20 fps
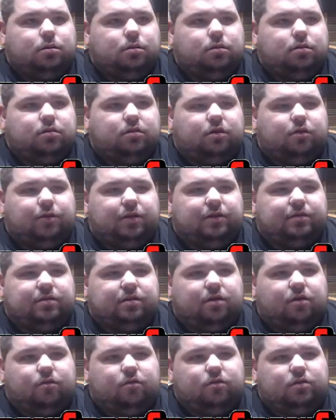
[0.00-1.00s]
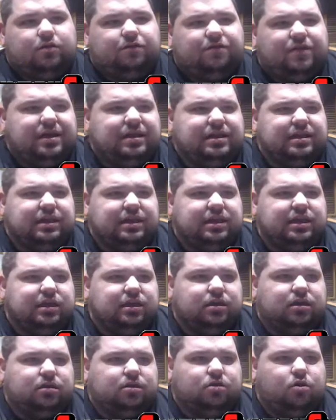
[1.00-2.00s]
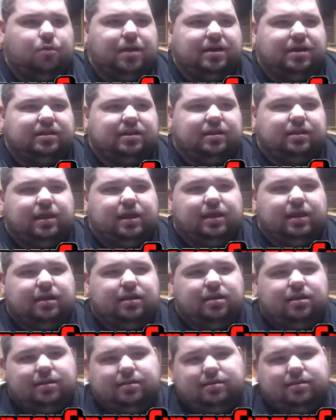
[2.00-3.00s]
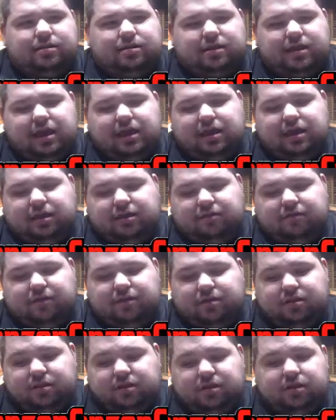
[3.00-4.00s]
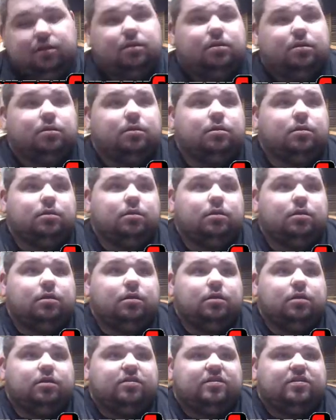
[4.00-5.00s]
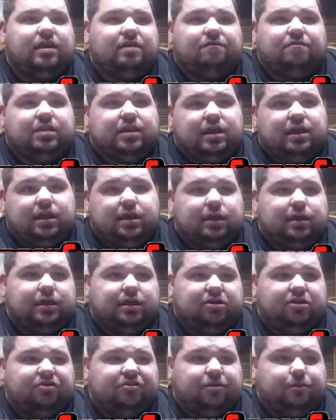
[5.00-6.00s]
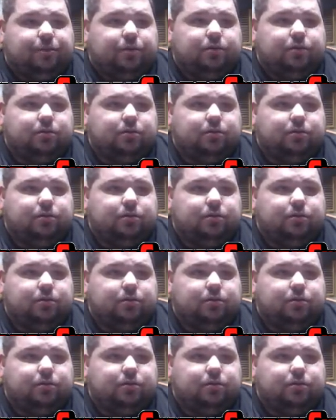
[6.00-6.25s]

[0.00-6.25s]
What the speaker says: So we have to go find the key, go back to that cave and then save the day. Get our jump.